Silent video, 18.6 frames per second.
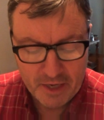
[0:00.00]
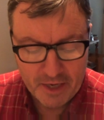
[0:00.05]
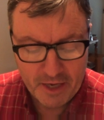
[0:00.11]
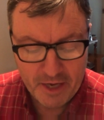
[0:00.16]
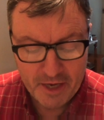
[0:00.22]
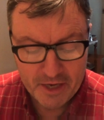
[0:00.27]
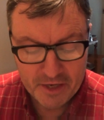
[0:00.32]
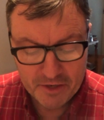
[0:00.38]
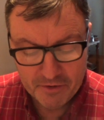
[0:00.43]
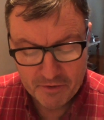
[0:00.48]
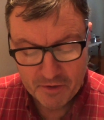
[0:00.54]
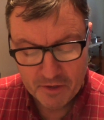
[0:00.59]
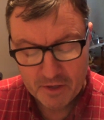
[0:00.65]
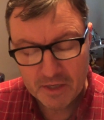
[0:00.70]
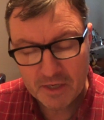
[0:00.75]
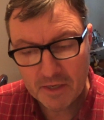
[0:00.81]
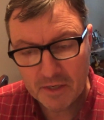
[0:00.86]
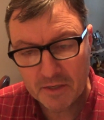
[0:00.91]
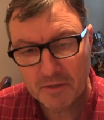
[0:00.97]
And
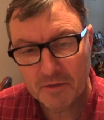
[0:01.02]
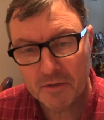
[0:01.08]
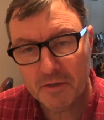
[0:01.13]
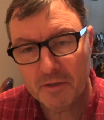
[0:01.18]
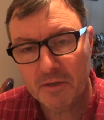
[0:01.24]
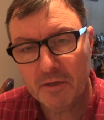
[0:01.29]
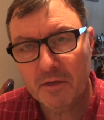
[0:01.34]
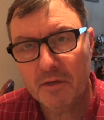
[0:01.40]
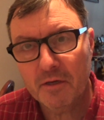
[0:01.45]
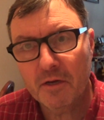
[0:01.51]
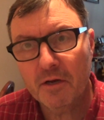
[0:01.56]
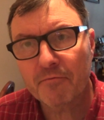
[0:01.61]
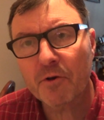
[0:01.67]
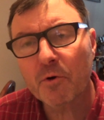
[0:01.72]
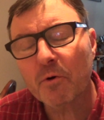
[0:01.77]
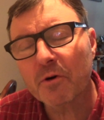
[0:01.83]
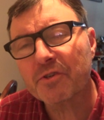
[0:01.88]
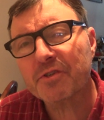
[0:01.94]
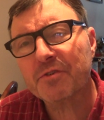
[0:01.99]
of
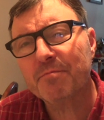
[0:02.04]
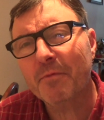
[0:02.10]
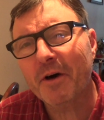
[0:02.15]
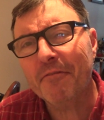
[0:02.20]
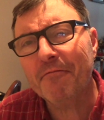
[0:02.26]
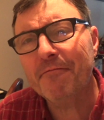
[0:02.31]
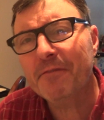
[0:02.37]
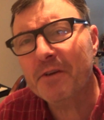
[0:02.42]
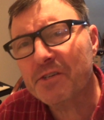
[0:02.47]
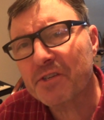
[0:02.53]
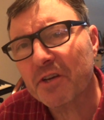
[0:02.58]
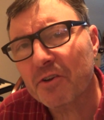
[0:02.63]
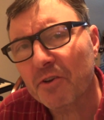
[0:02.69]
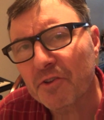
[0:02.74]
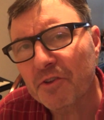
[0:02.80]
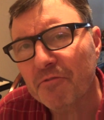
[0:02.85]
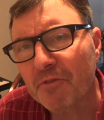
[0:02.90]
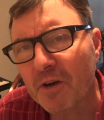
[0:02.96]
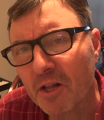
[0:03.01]
course, my
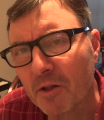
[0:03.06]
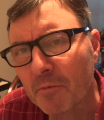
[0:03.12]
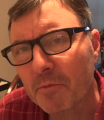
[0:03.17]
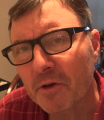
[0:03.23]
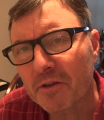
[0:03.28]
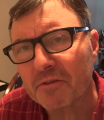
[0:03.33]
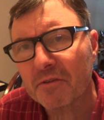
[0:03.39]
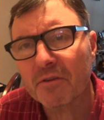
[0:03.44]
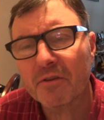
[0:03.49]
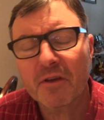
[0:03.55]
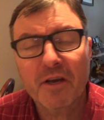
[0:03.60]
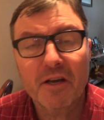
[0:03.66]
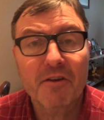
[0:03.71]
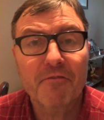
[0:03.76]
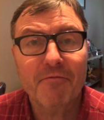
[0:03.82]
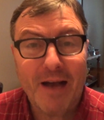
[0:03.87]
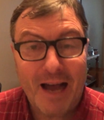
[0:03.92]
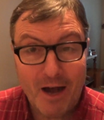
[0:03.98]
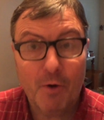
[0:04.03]
physical development kind
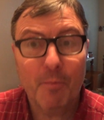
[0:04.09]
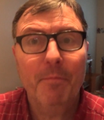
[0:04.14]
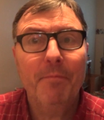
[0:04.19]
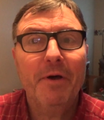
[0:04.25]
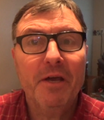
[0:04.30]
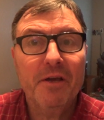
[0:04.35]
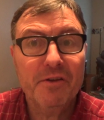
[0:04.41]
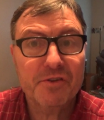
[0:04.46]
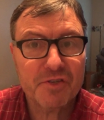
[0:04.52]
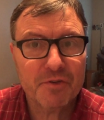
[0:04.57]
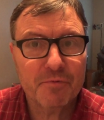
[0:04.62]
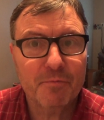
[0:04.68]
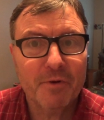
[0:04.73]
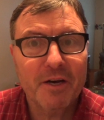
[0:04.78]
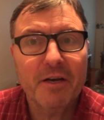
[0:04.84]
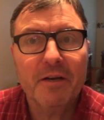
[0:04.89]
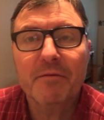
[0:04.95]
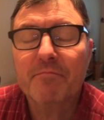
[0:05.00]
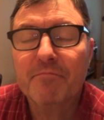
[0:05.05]
of outpaced
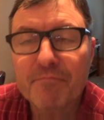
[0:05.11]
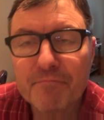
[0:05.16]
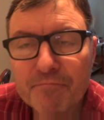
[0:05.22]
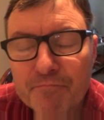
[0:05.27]
my